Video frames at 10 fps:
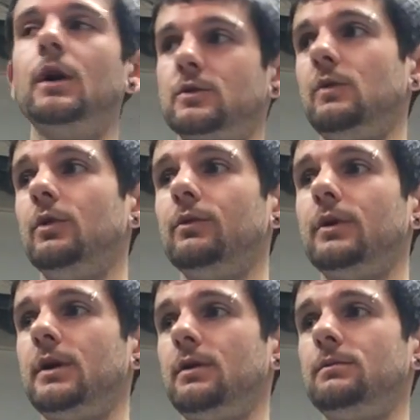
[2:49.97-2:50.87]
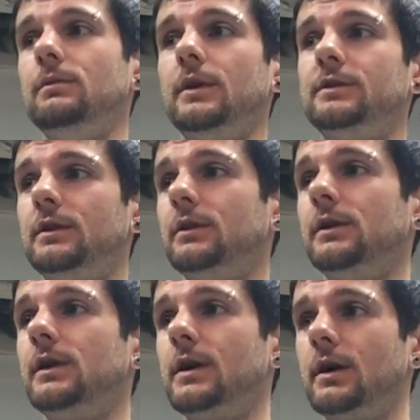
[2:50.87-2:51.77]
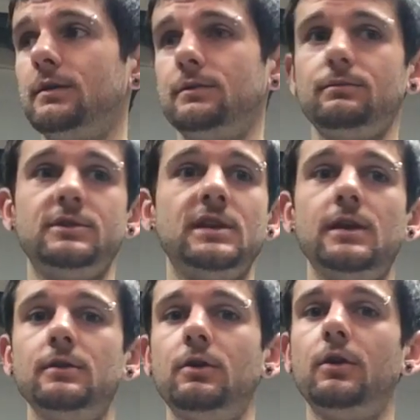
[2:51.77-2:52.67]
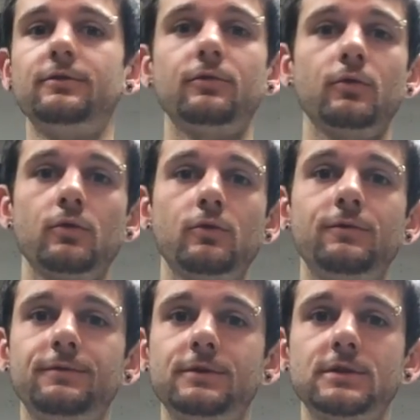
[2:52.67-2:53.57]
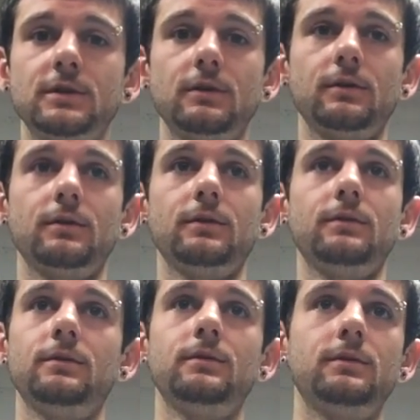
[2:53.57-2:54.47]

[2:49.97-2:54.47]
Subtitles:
So we went around basically cutting tin off roofs and